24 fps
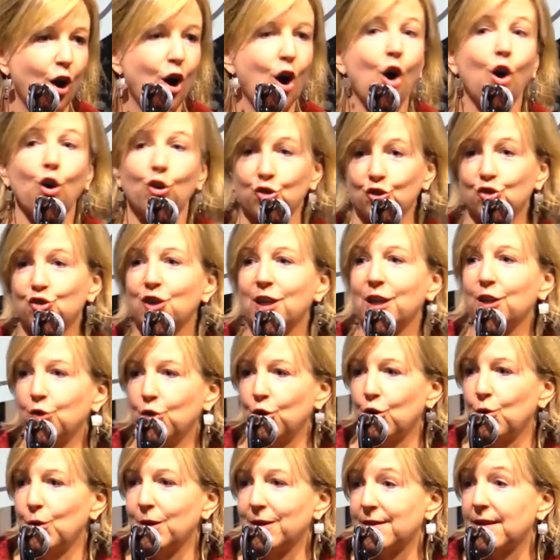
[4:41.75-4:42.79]
All she
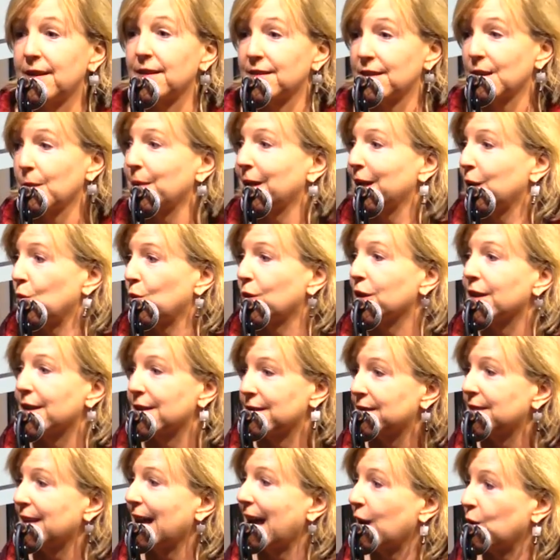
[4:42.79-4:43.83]
knew is that somebody really
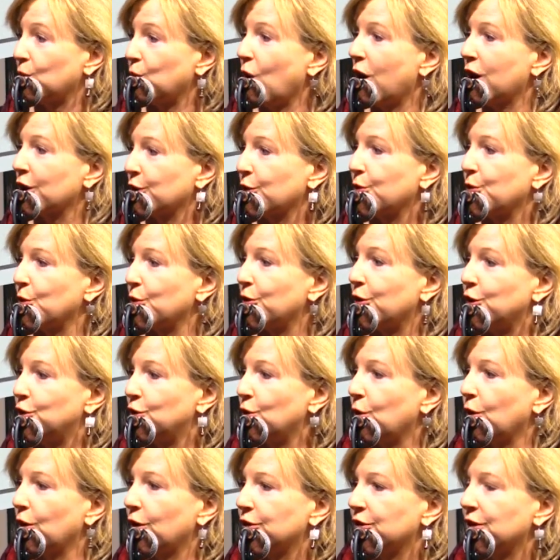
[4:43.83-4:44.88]
sad walked through the
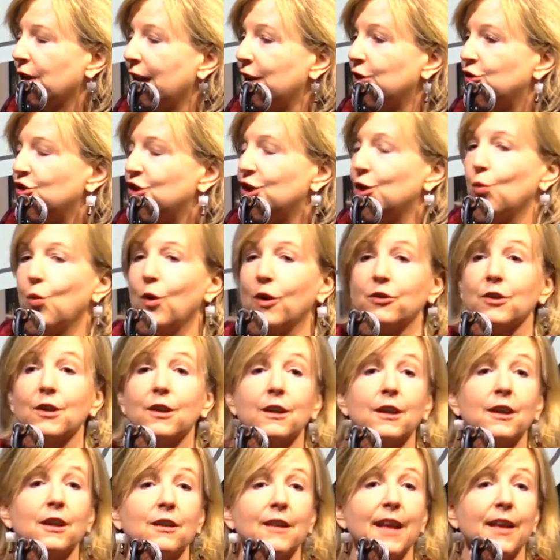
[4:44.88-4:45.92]
doors, and she wasn't
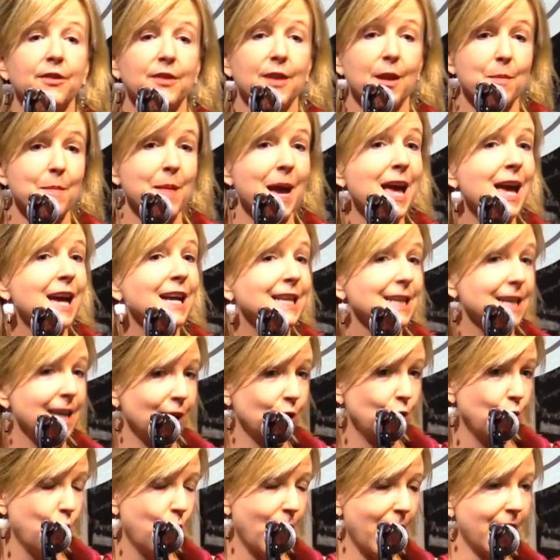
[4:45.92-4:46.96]
going to let them
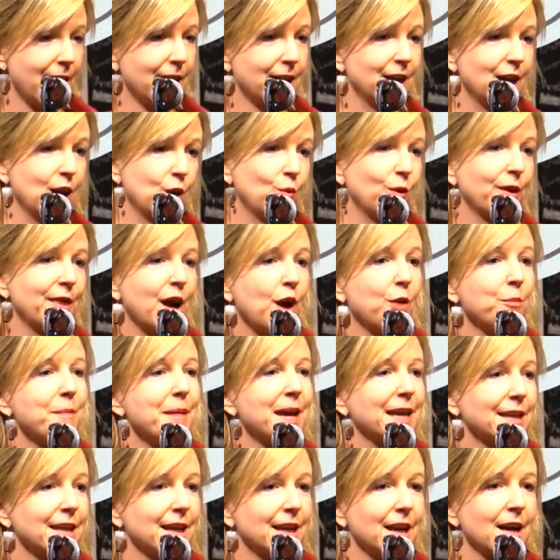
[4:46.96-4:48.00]
get away without
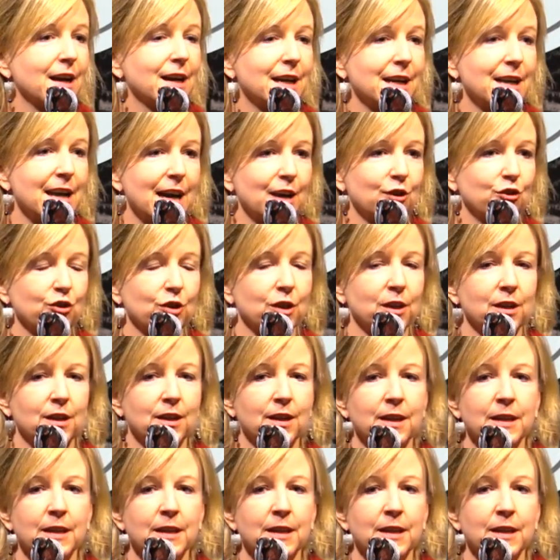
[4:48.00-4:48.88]
making a connection.